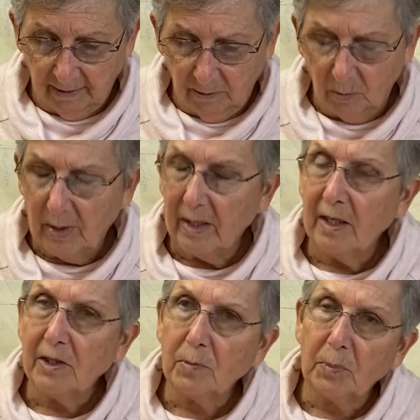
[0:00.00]
We
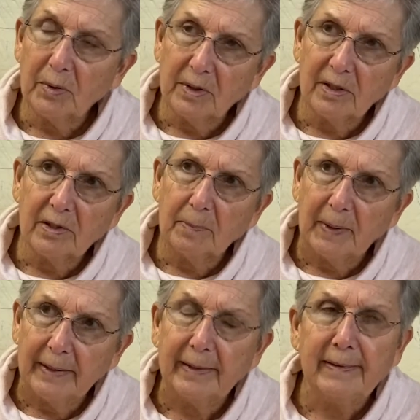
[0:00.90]
each
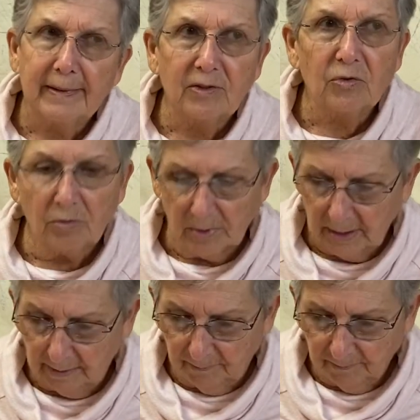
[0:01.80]
participate in this
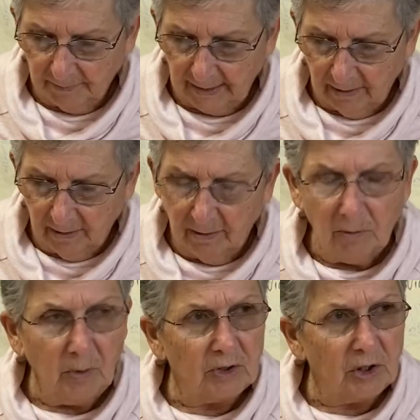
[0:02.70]
dream.
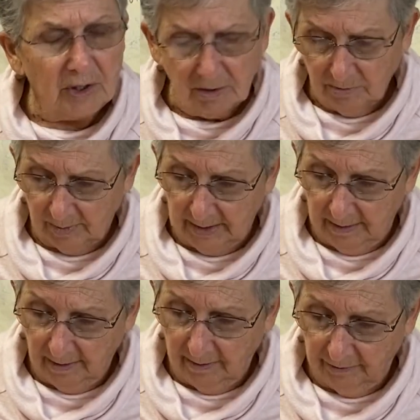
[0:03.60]
We're children
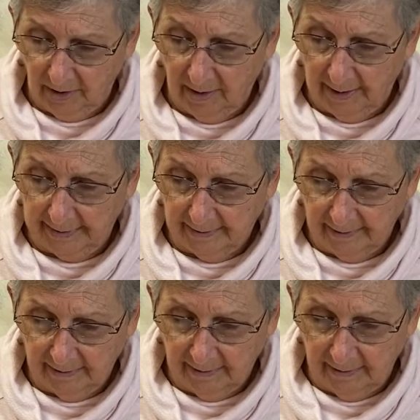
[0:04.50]
of God,
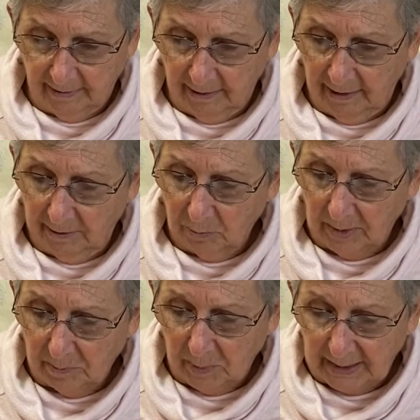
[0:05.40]
and we
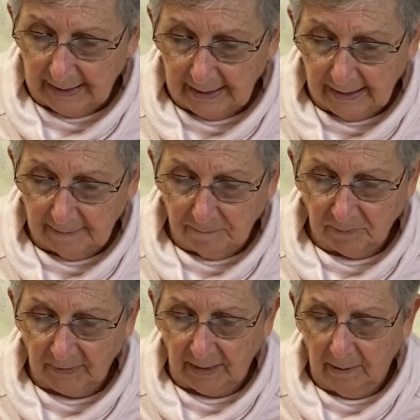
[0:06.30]
begin
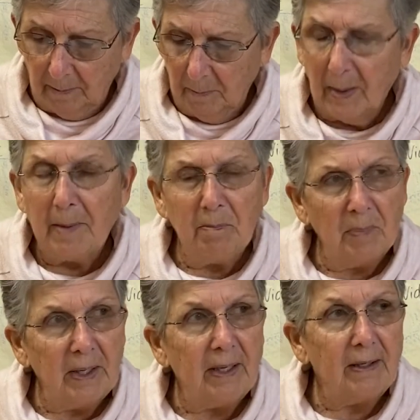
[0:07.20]
by
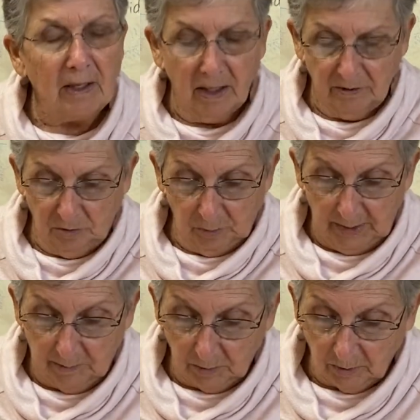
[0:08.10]
being a
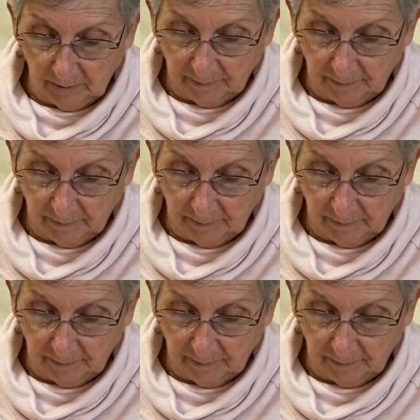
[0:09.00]
dreamer